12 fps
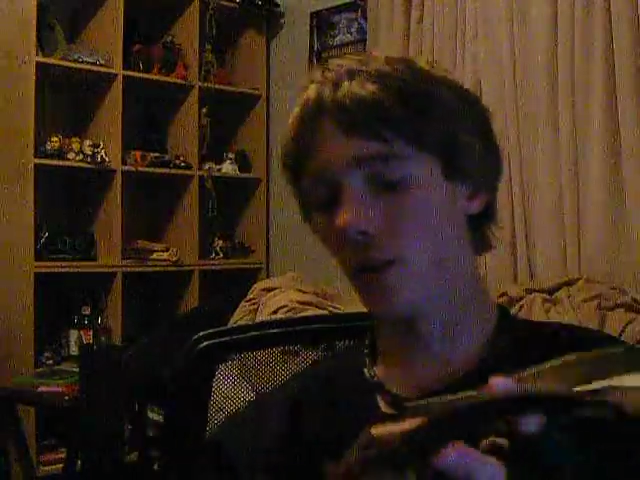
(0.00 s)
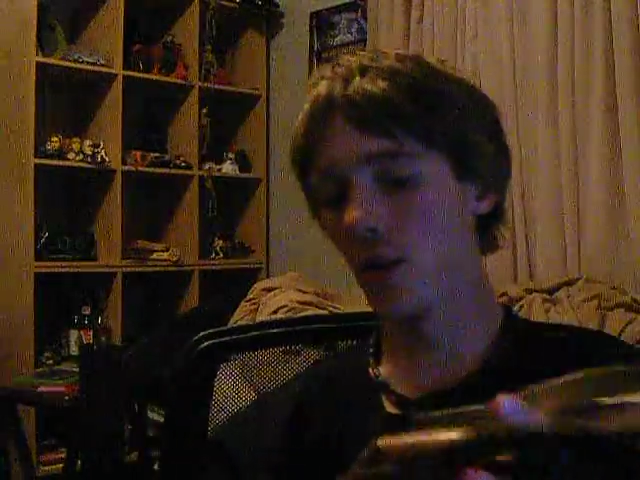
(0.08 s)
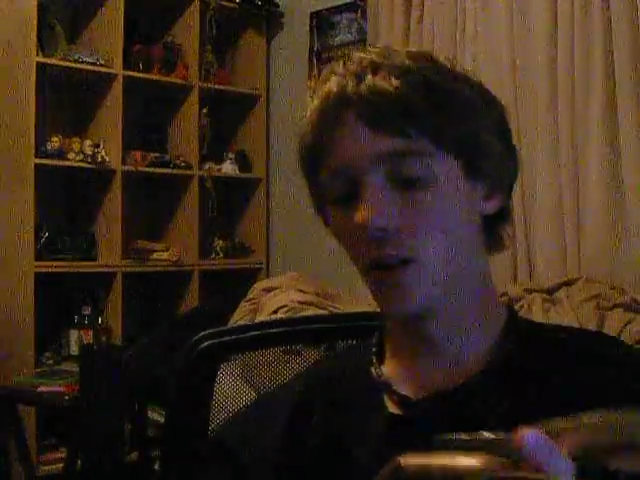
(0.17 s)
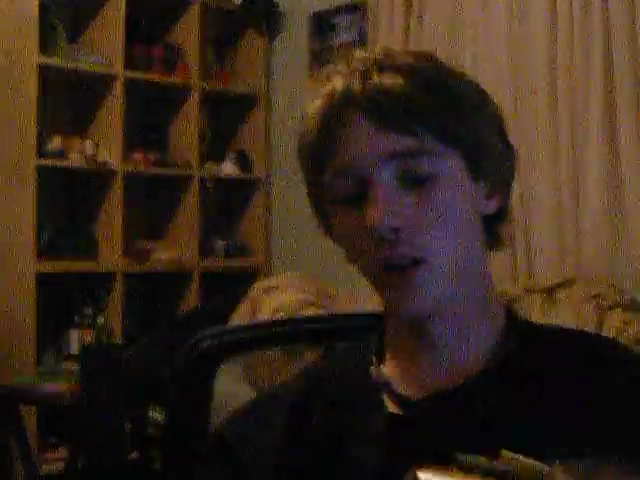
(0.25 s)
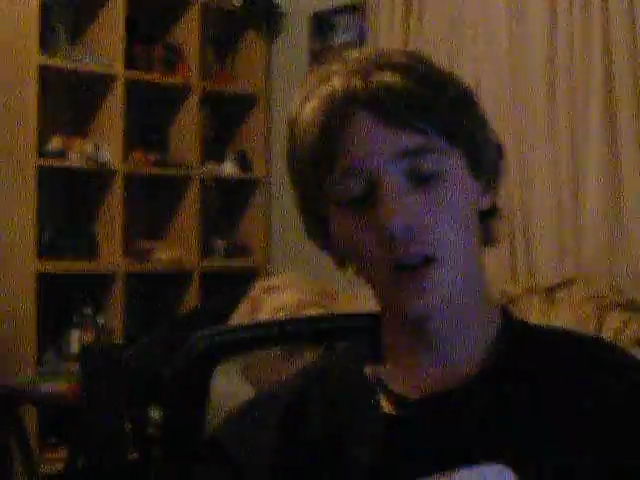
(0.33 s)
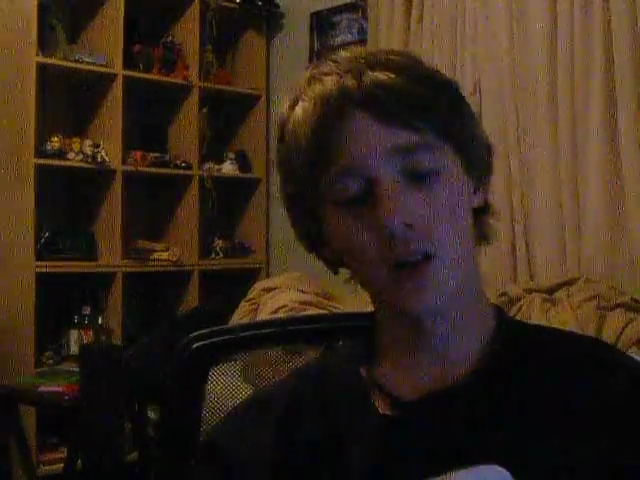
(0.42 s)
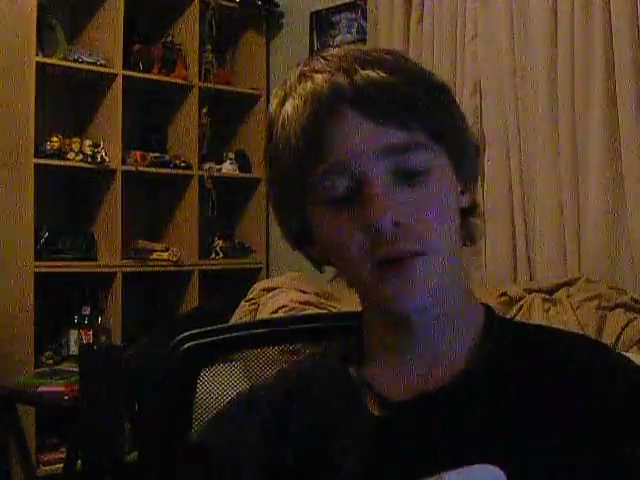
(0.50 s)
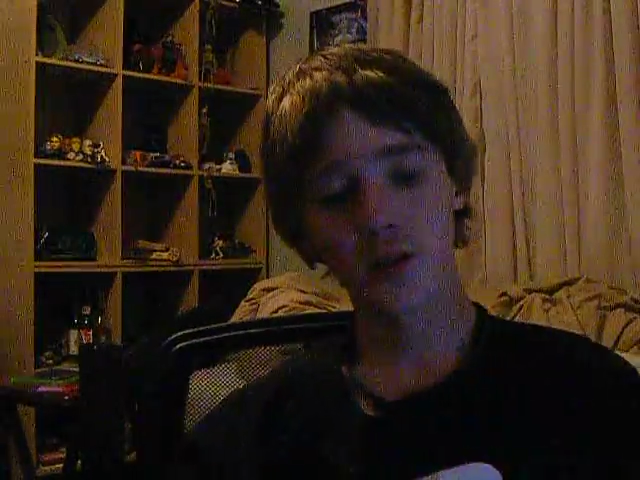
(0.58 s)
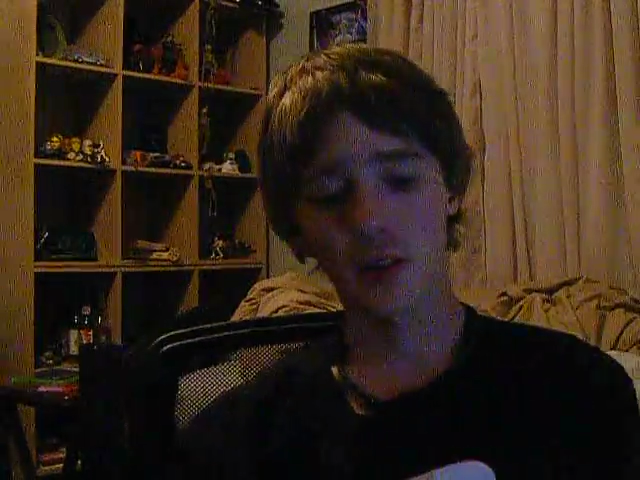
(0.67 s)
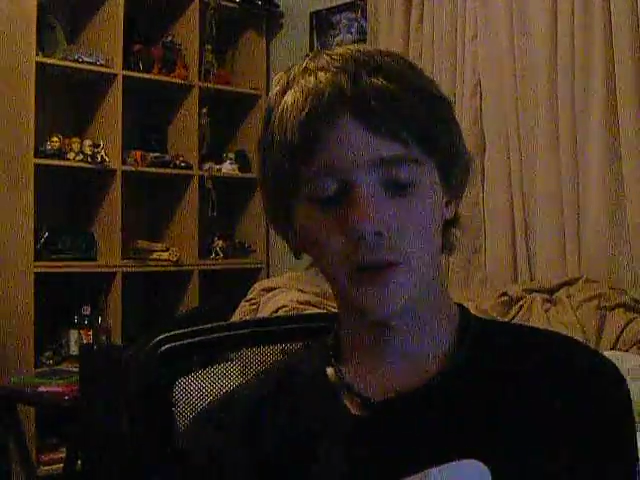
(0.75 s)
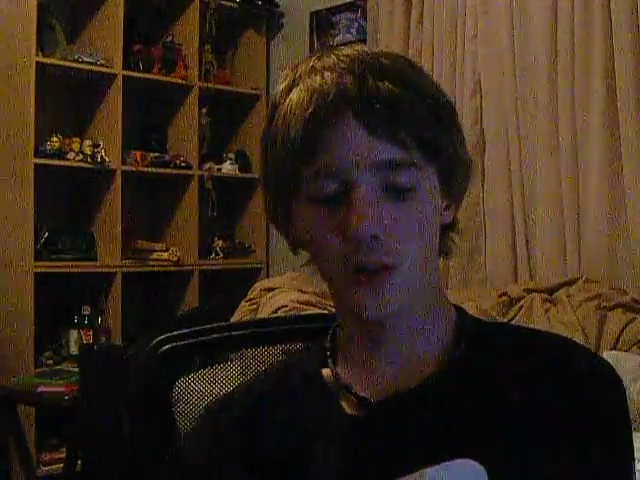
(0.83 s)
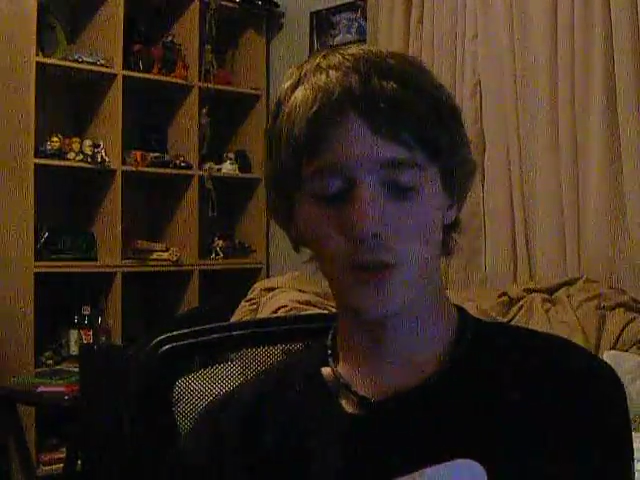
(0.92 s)
fall off,
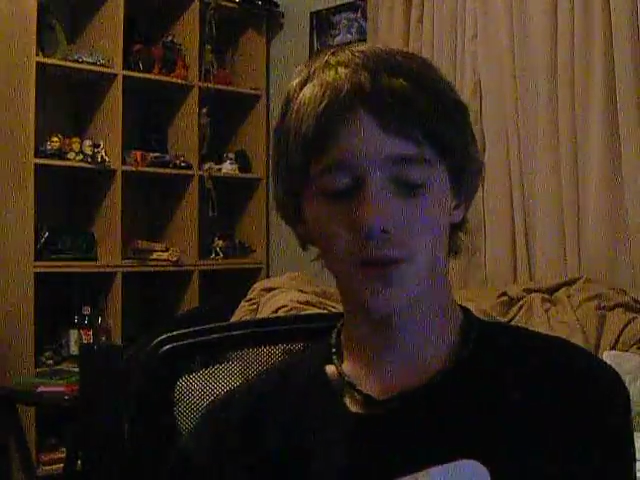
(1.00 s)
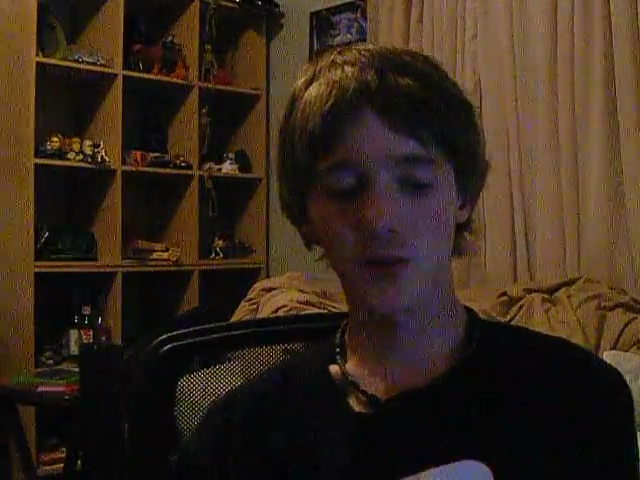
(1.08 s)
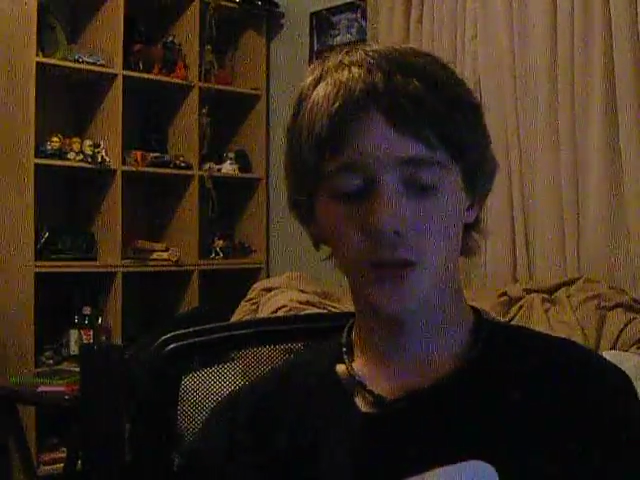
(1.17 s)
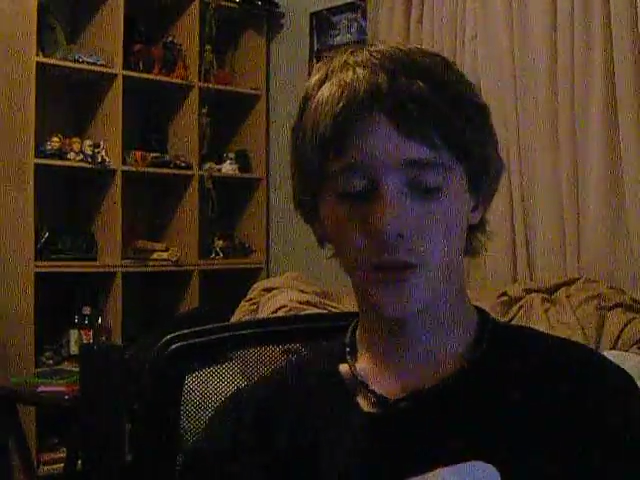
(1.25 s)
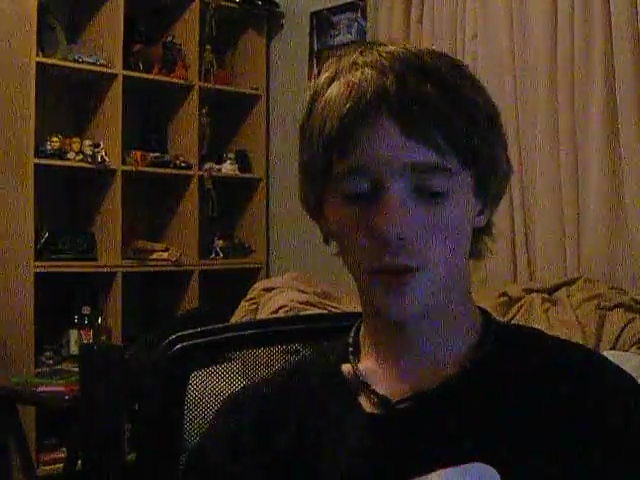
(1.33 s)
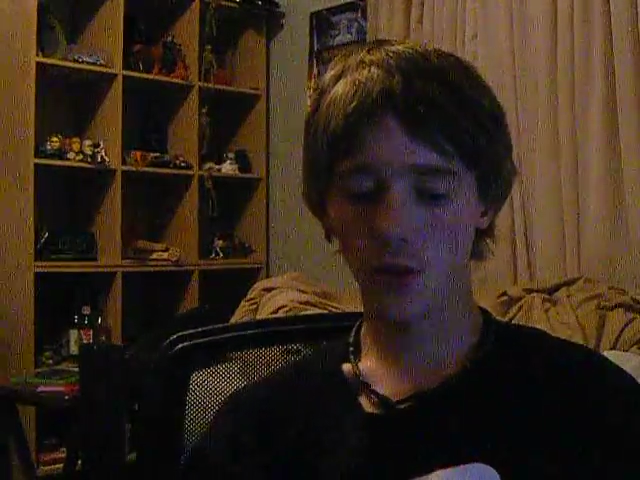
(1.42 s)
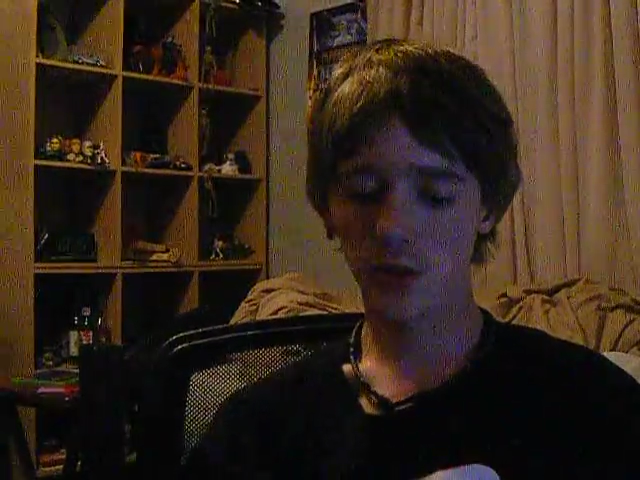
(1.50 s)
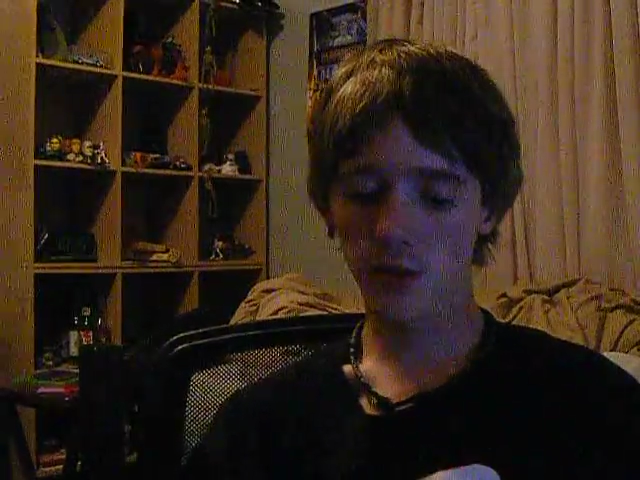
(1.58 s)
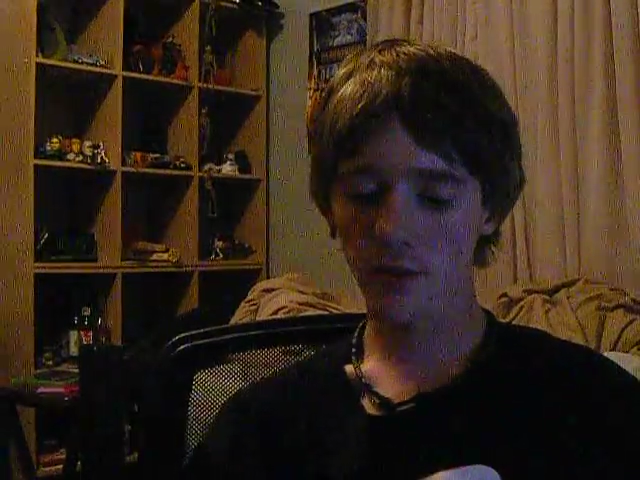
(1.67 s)
and I've heard stories